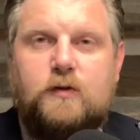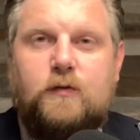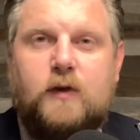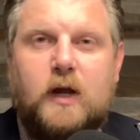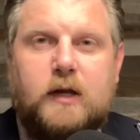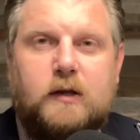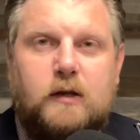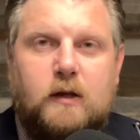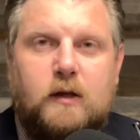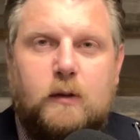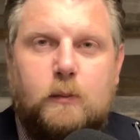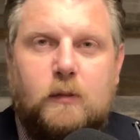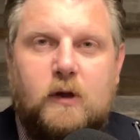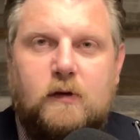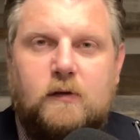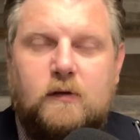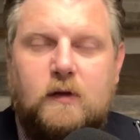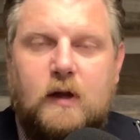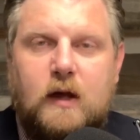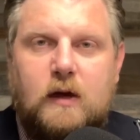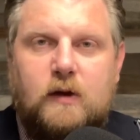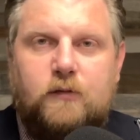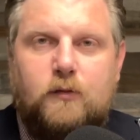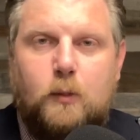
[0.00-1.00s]
victim
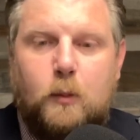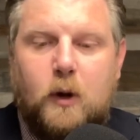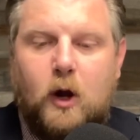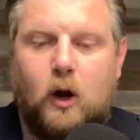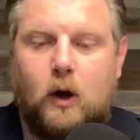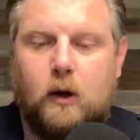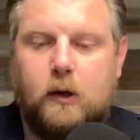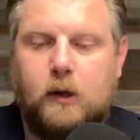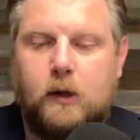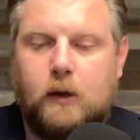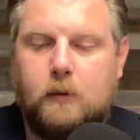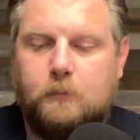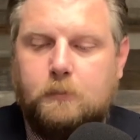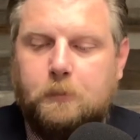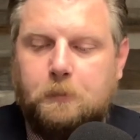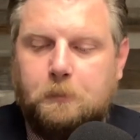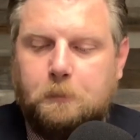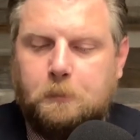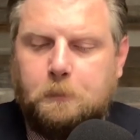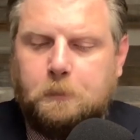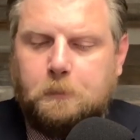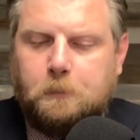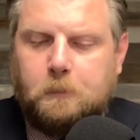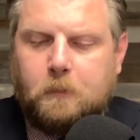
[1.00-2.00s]
is Native American.
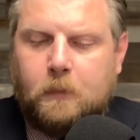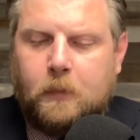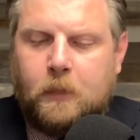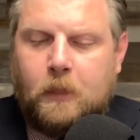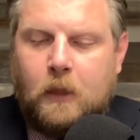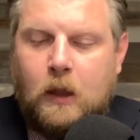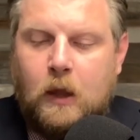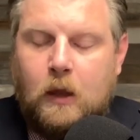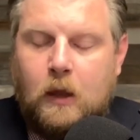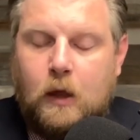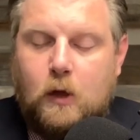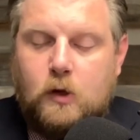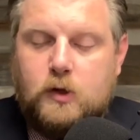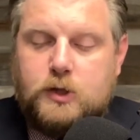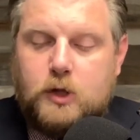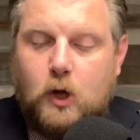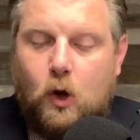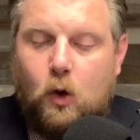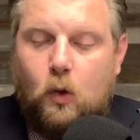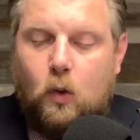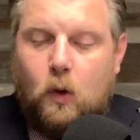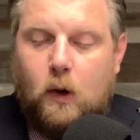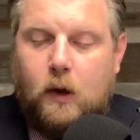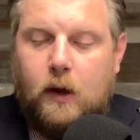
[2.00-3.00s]

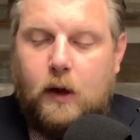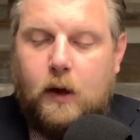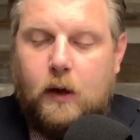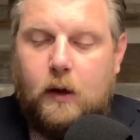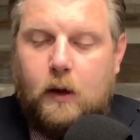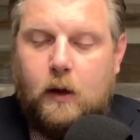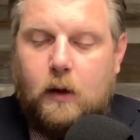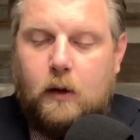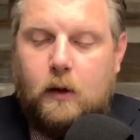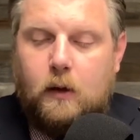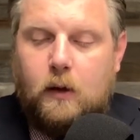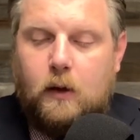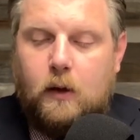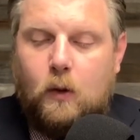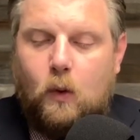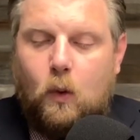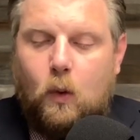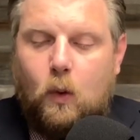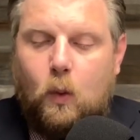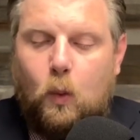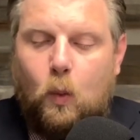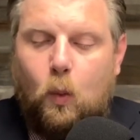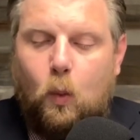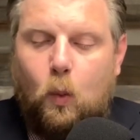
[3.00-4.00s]
So
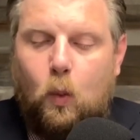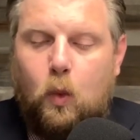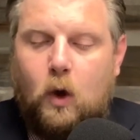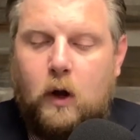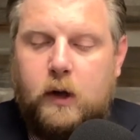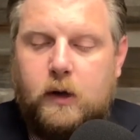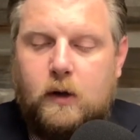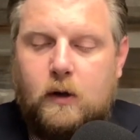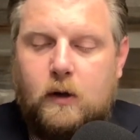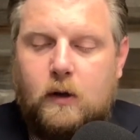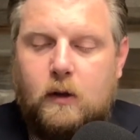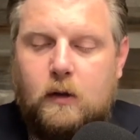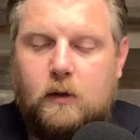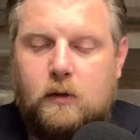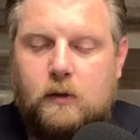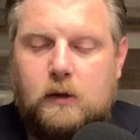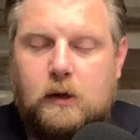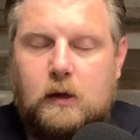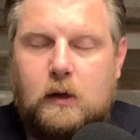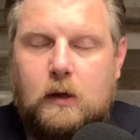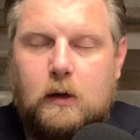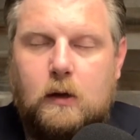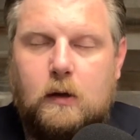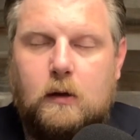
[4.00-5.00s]
what
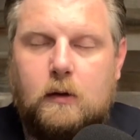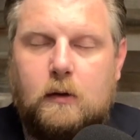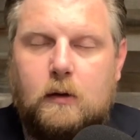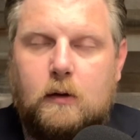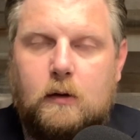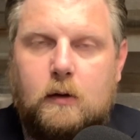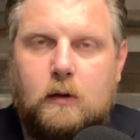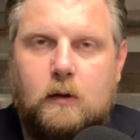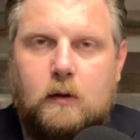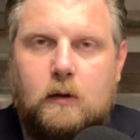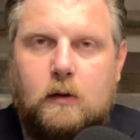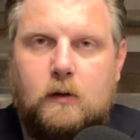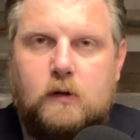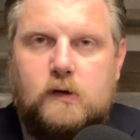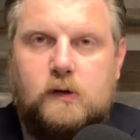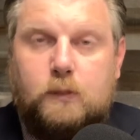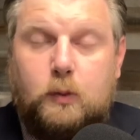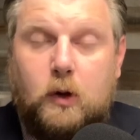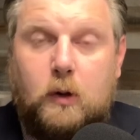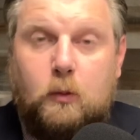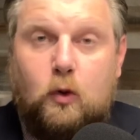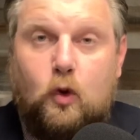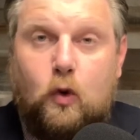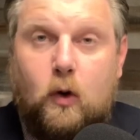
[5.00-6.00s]
the
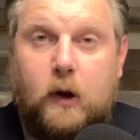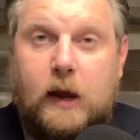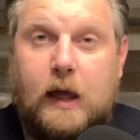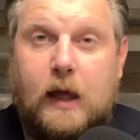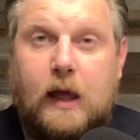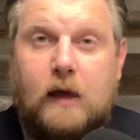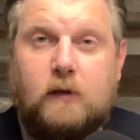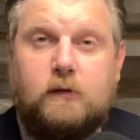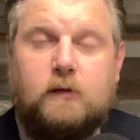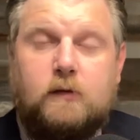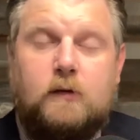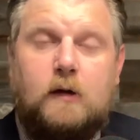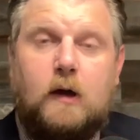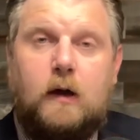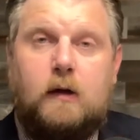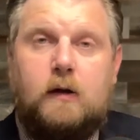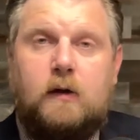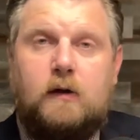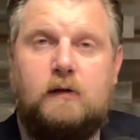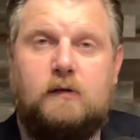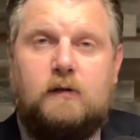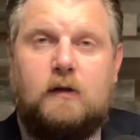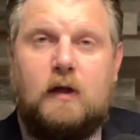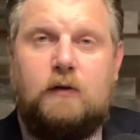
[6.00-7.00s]
Supreme Court has done
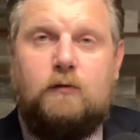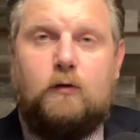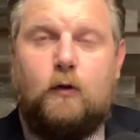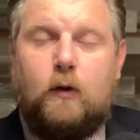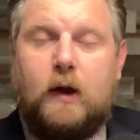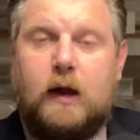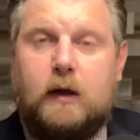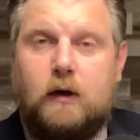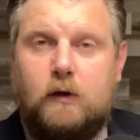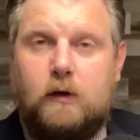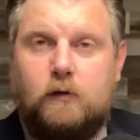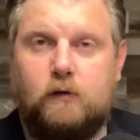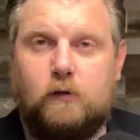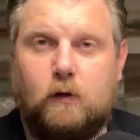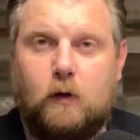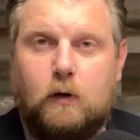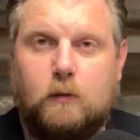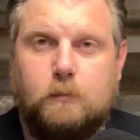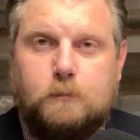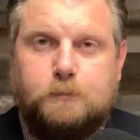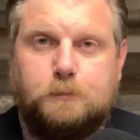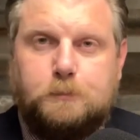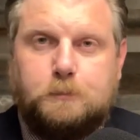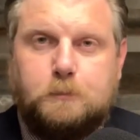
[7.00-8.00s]
is they've granted
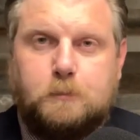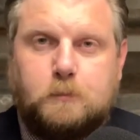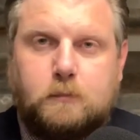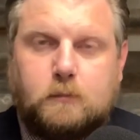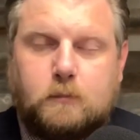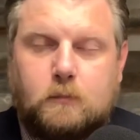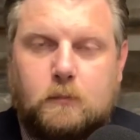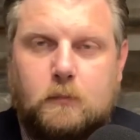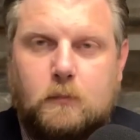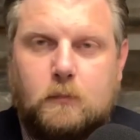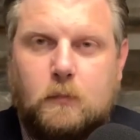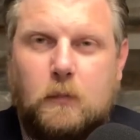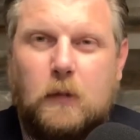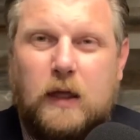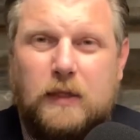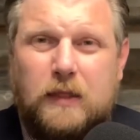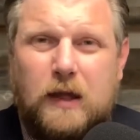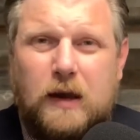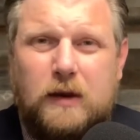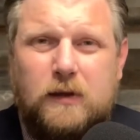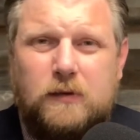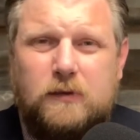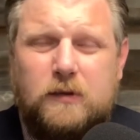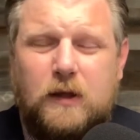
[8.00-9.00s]
cert.
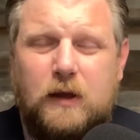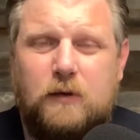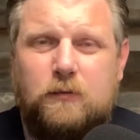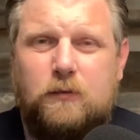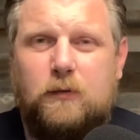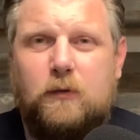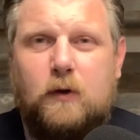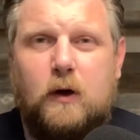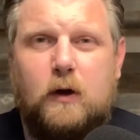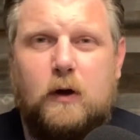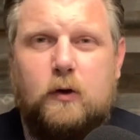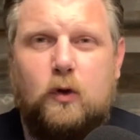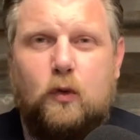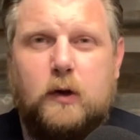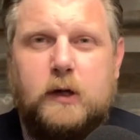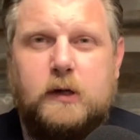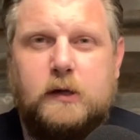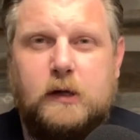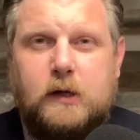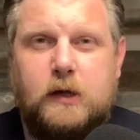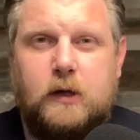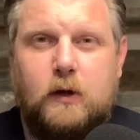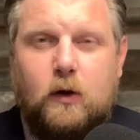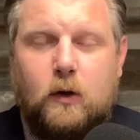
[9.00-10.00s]
That is, they've
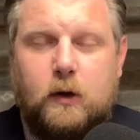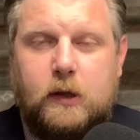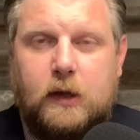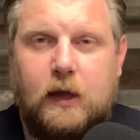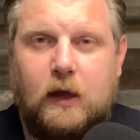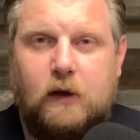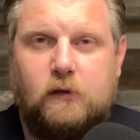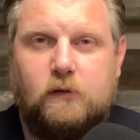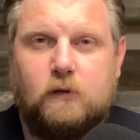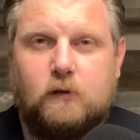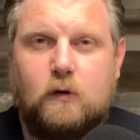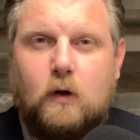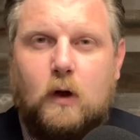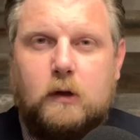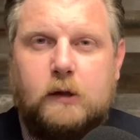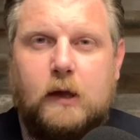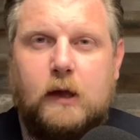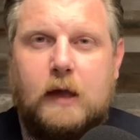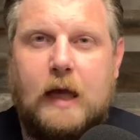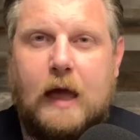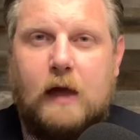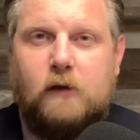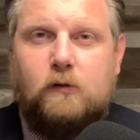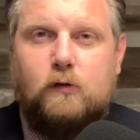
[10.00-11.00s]
agreed to hear a case
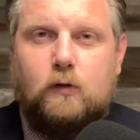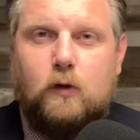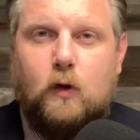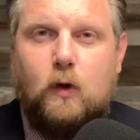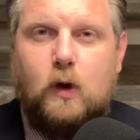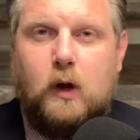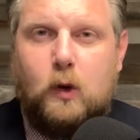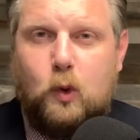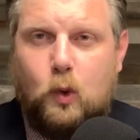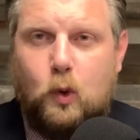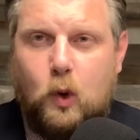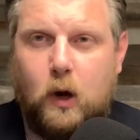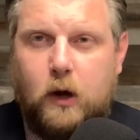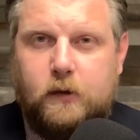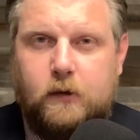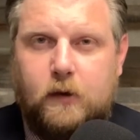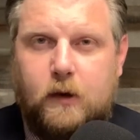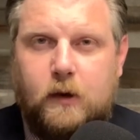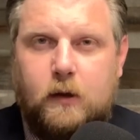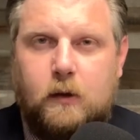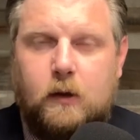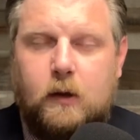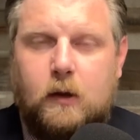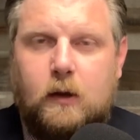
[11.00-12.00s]
called Castro
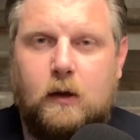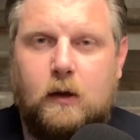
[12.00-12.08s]
Huerta,